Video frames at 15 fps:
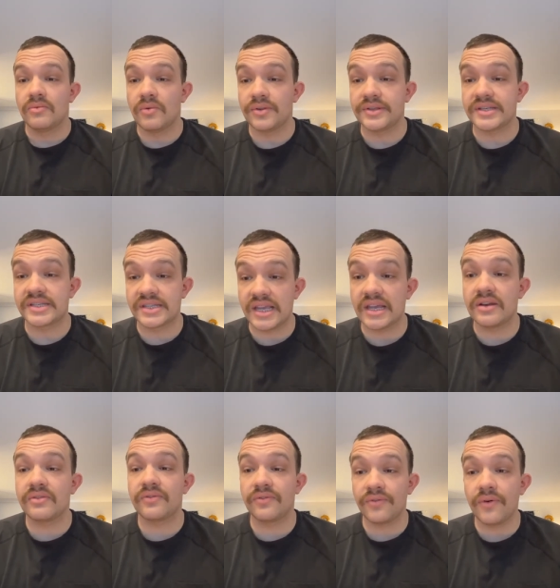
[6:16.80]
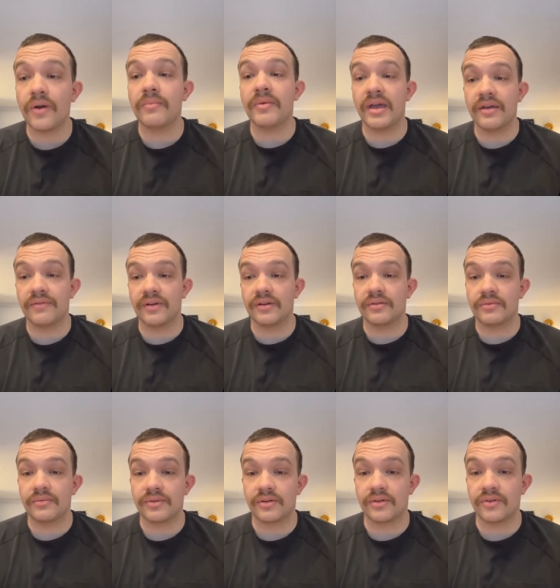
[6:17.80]
will descend from heaven
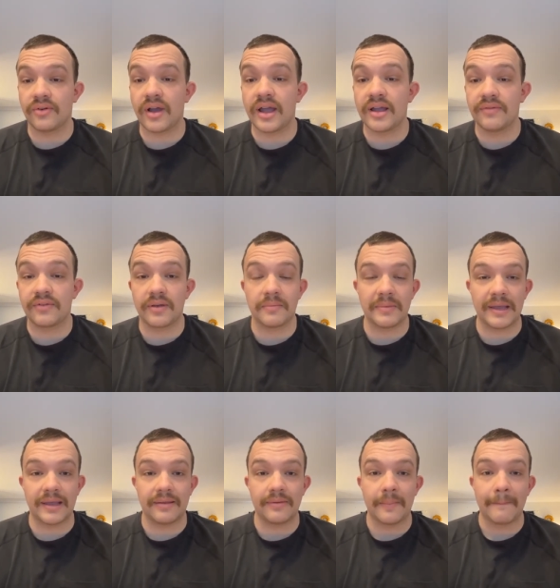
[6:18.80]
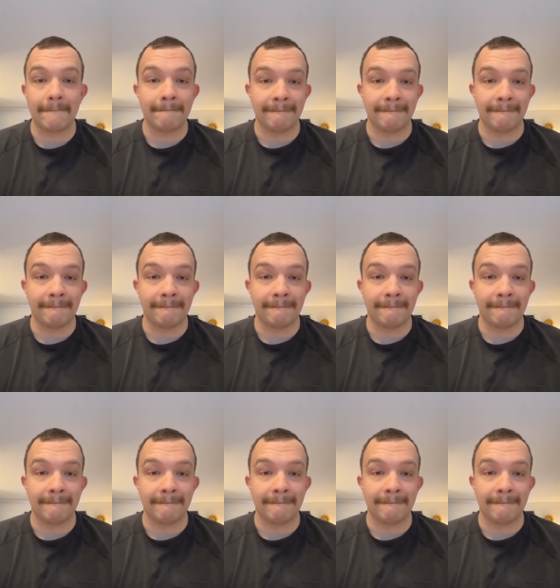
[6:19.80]
with a cry of command.